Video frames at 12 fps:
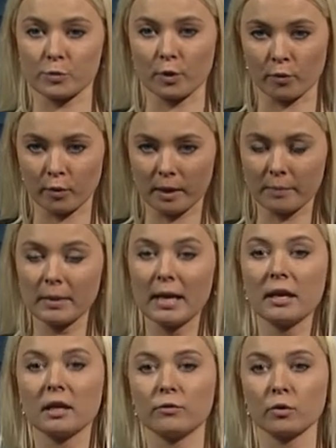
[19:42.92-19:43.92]
program.
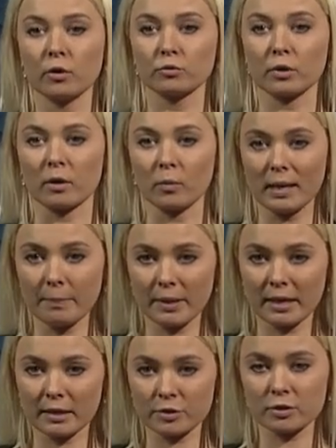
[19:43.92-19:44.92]
If you go to our
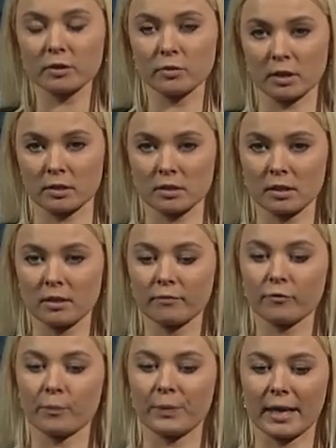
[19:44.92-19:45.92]
webpage, you can see them
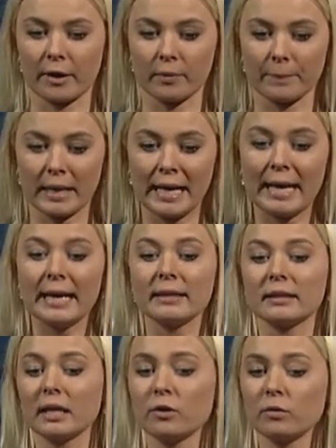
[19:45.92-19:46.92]
from there.
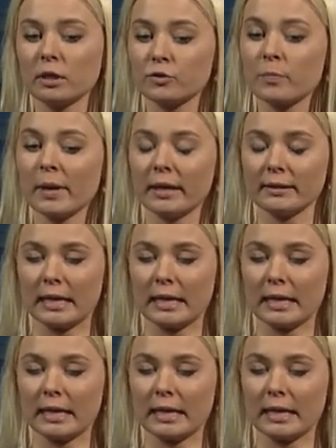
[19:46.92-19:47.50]
Then you need to pay the